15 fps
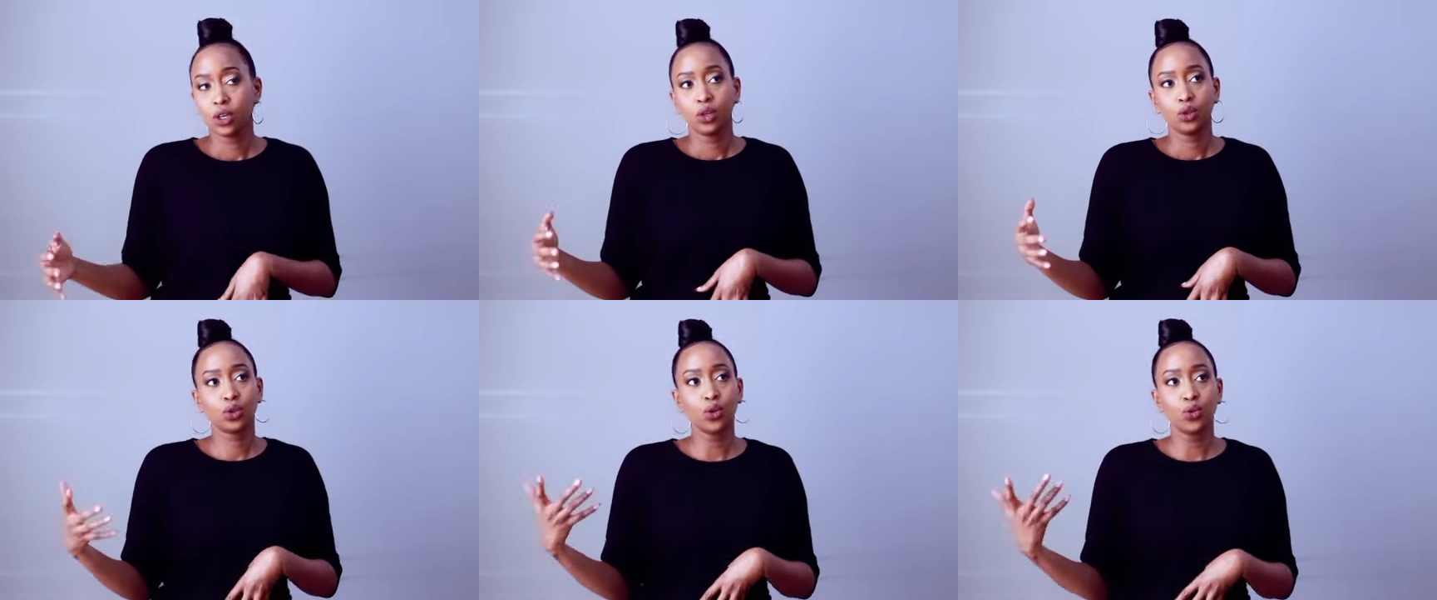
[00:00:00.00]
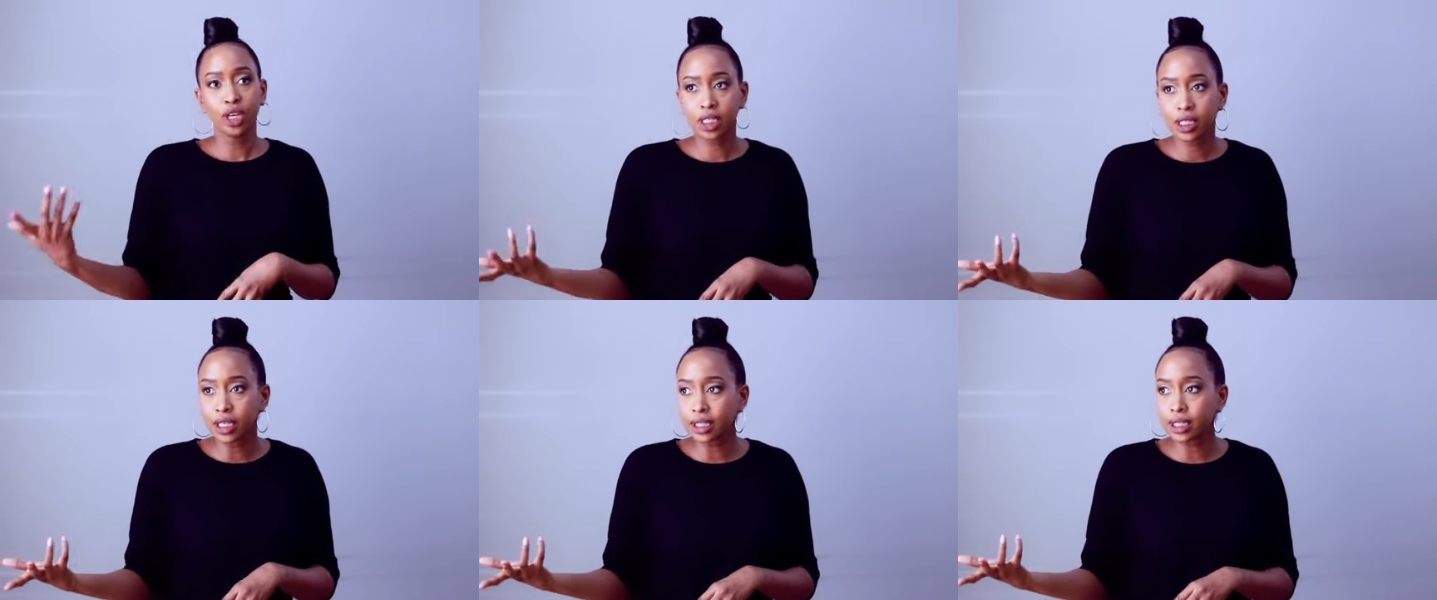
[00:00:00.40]
So
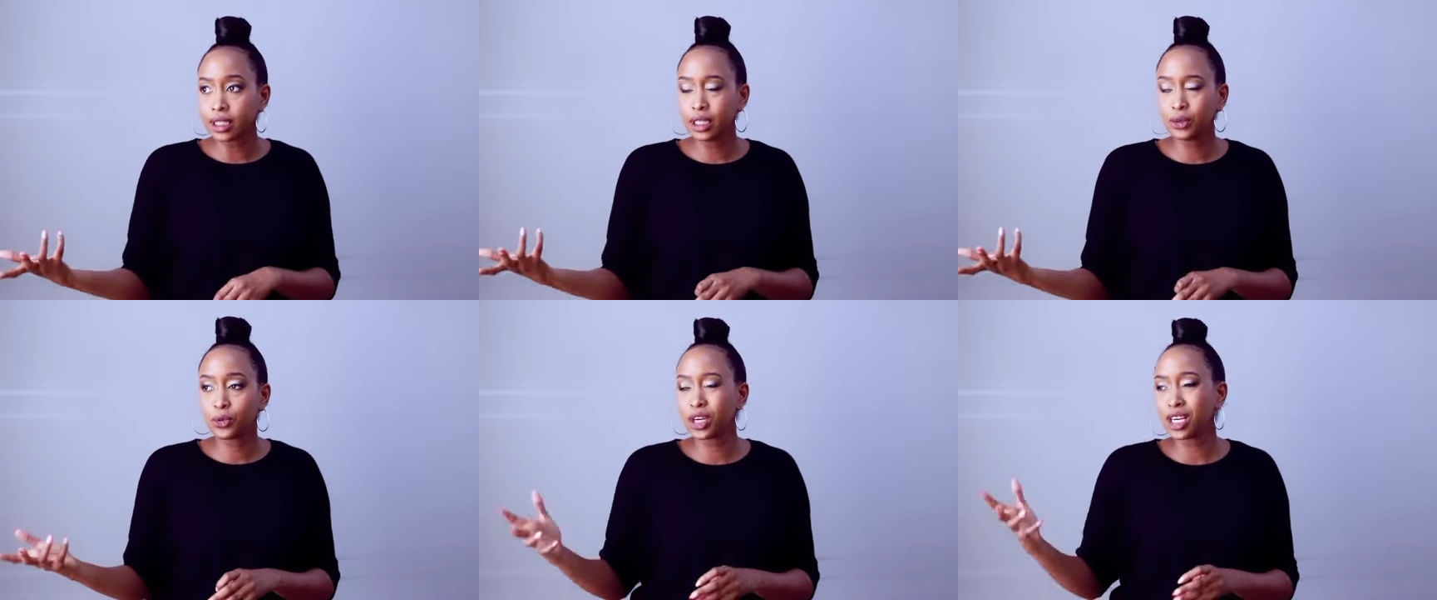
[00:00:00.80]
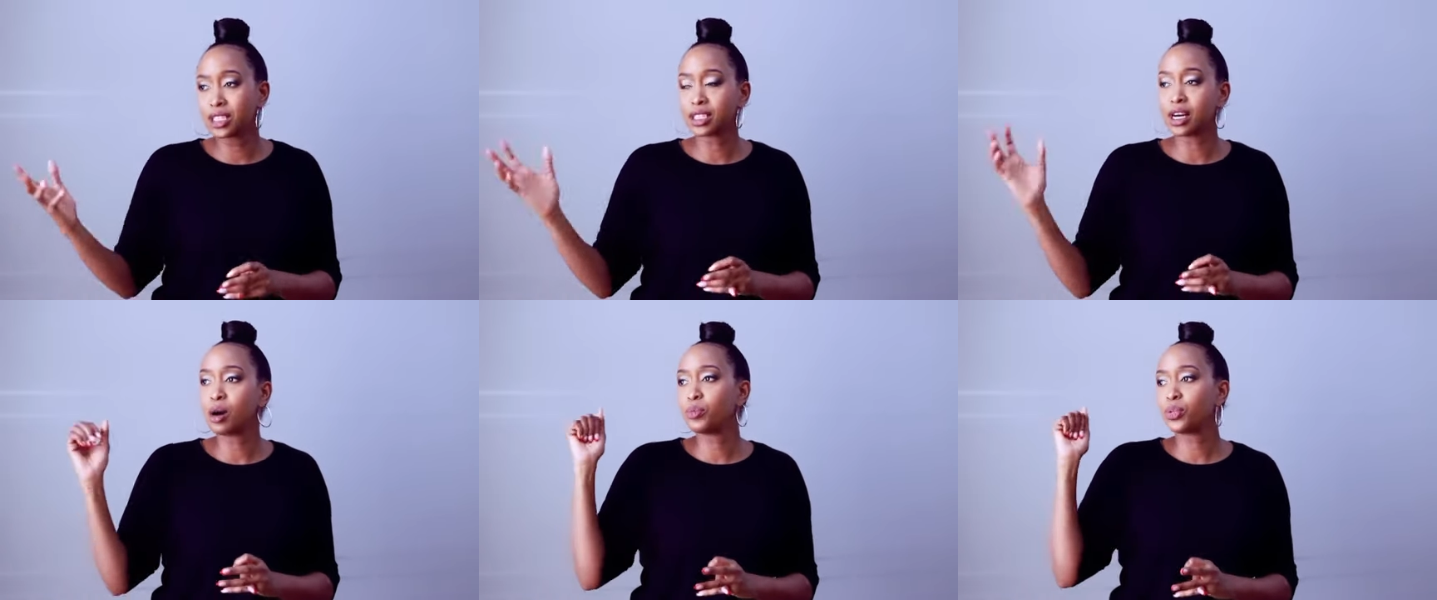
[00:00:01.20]
recently, for
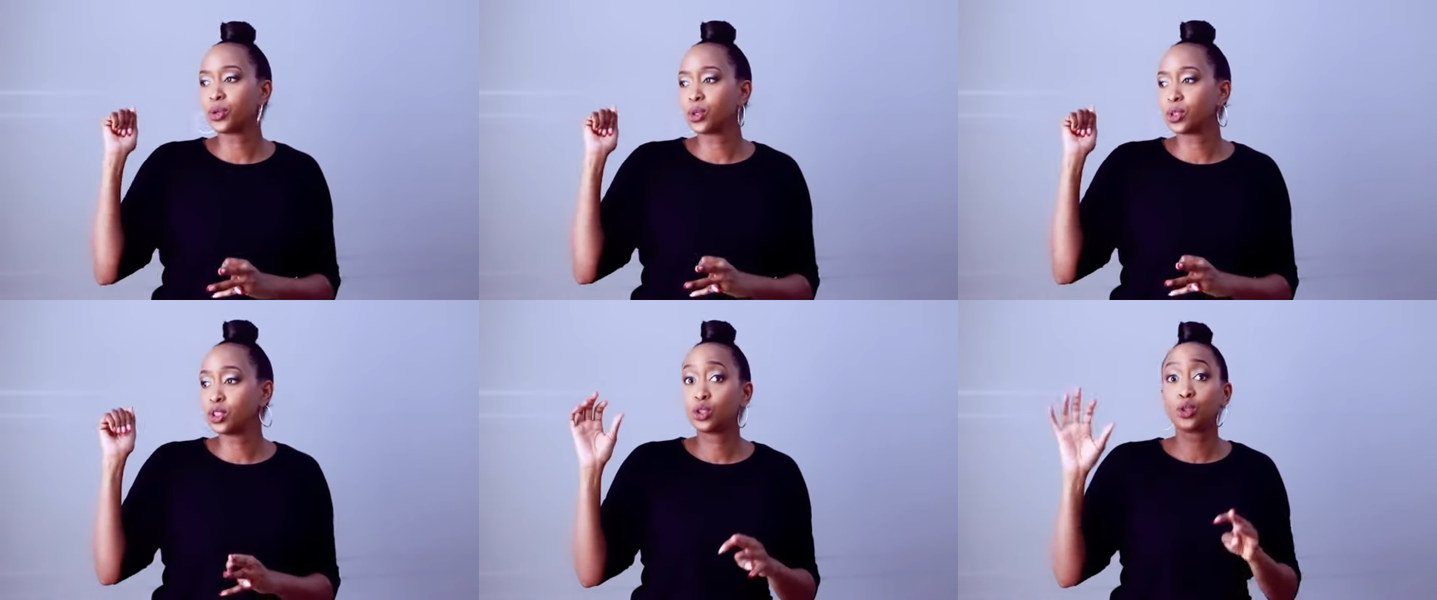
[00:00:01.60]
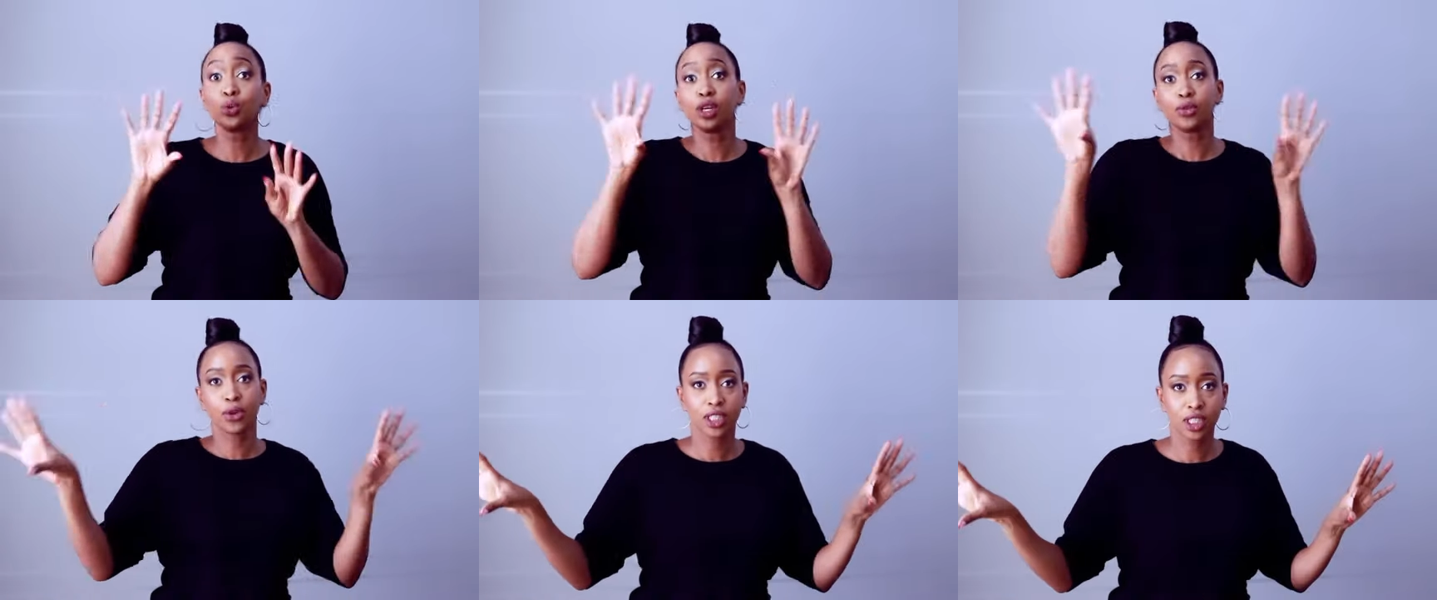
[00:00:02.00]
example, two
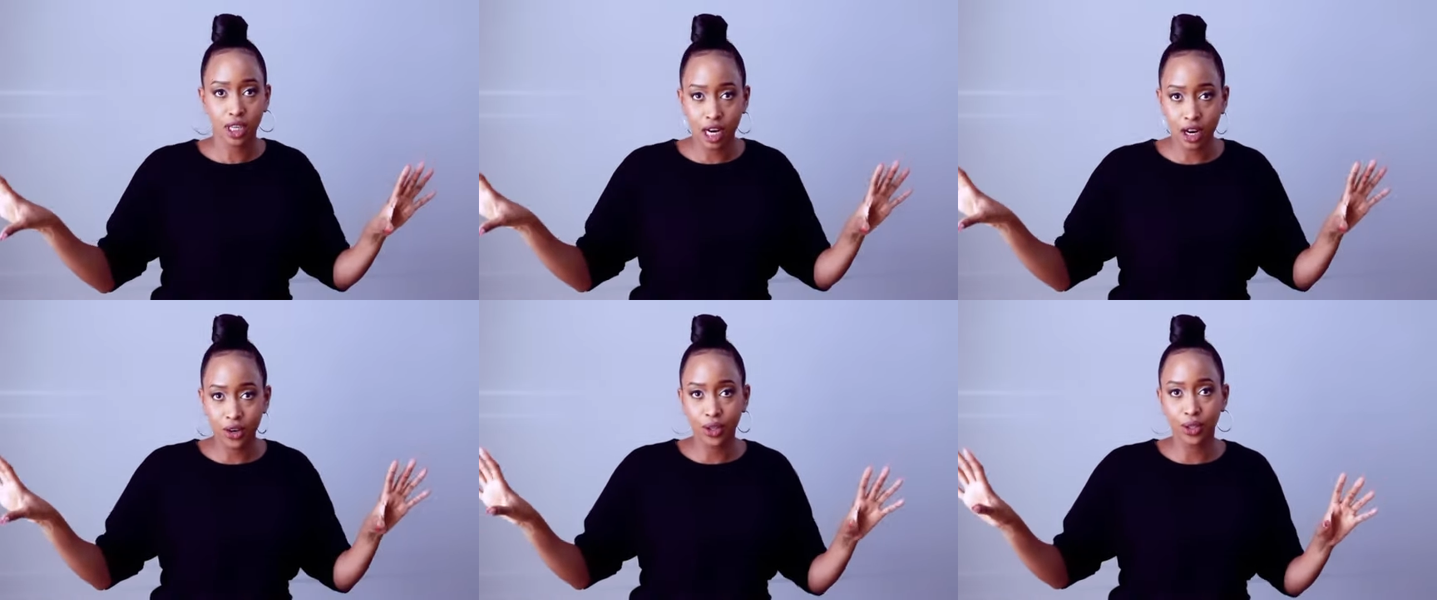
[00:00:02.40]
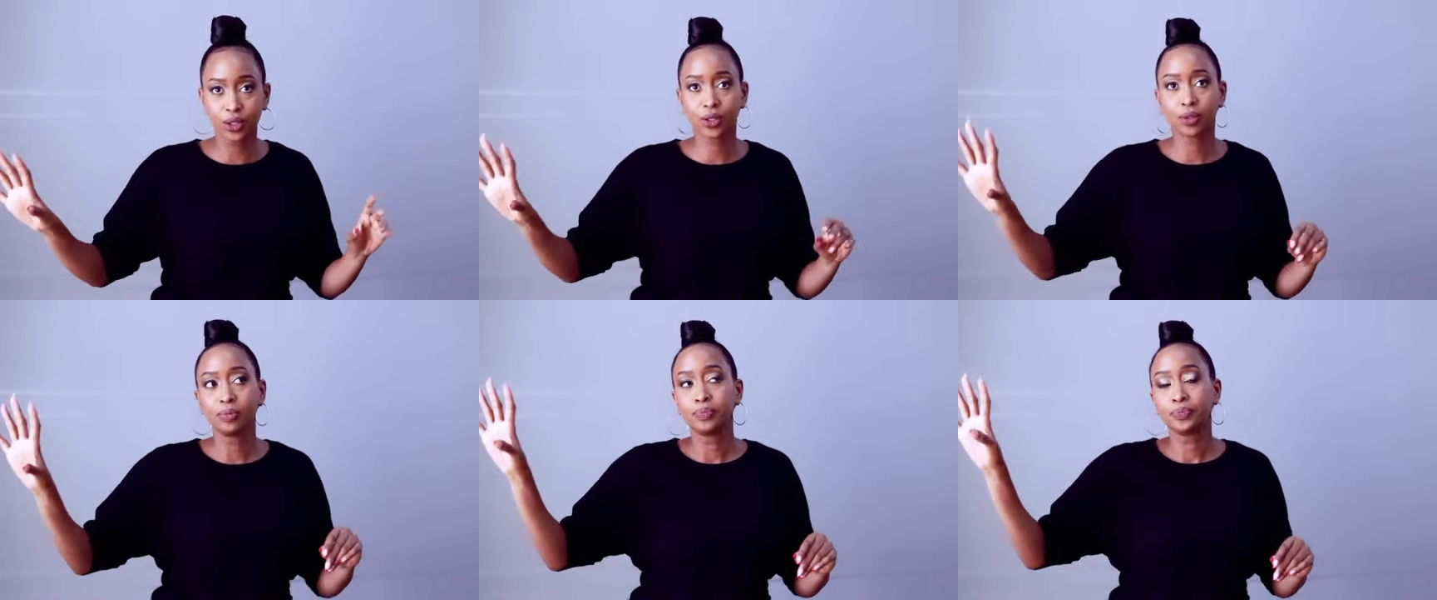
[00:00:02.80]
different
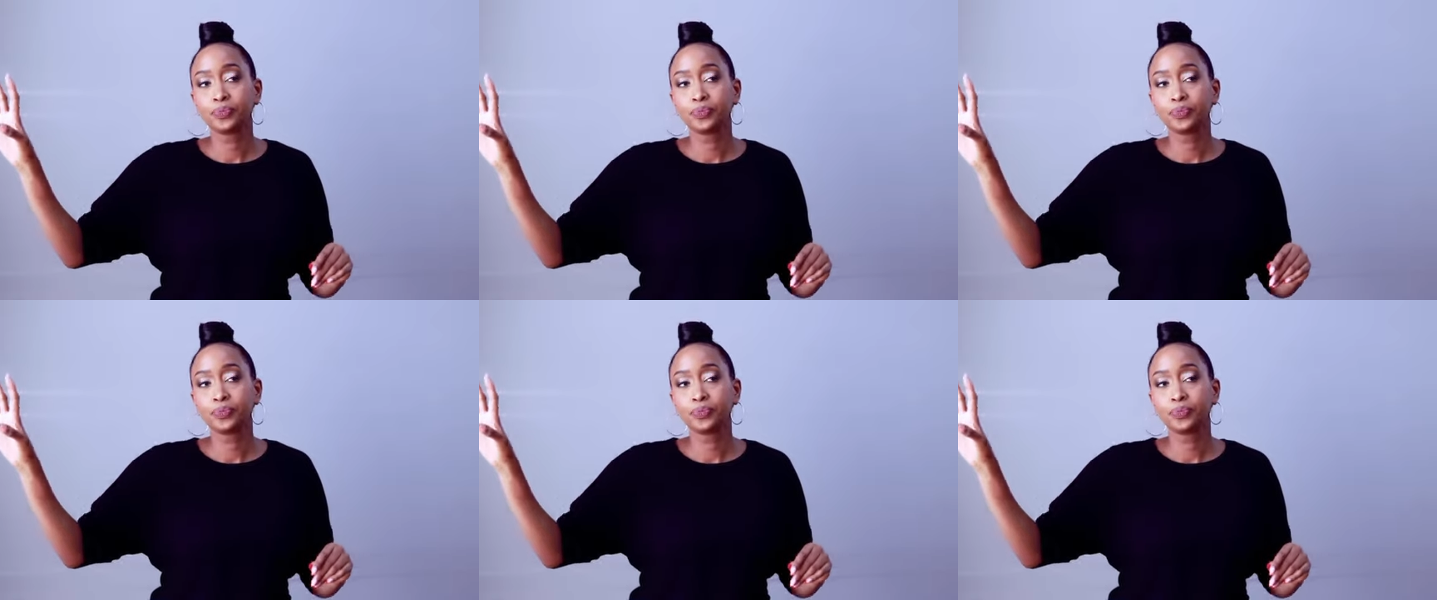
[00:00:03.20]
scenarios.